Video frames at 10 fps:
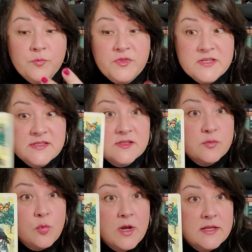this is
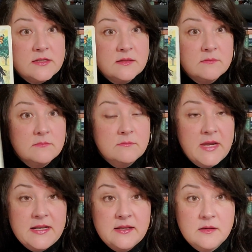what
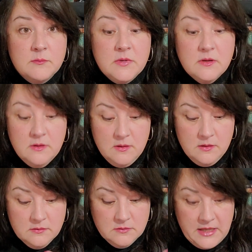made him
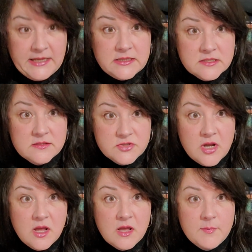like this
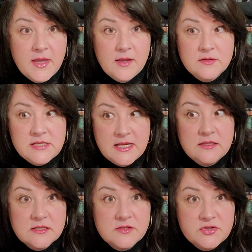job and
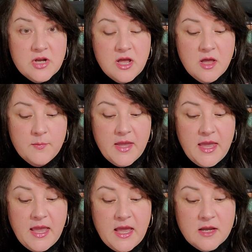take this job,
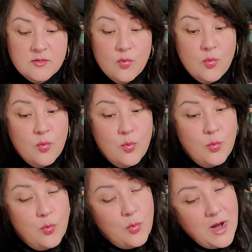and
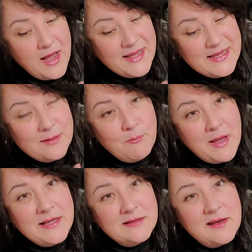why he
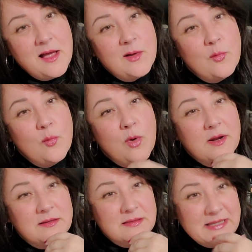might not
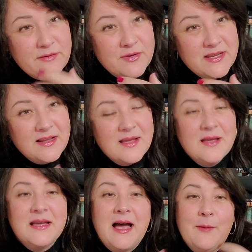want to leave it.
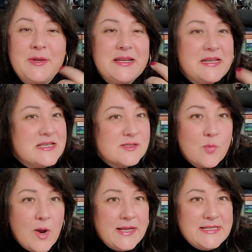I mean, it is
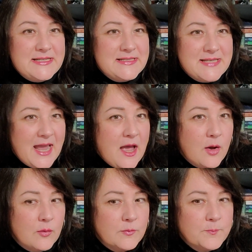winding
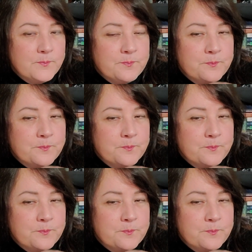down.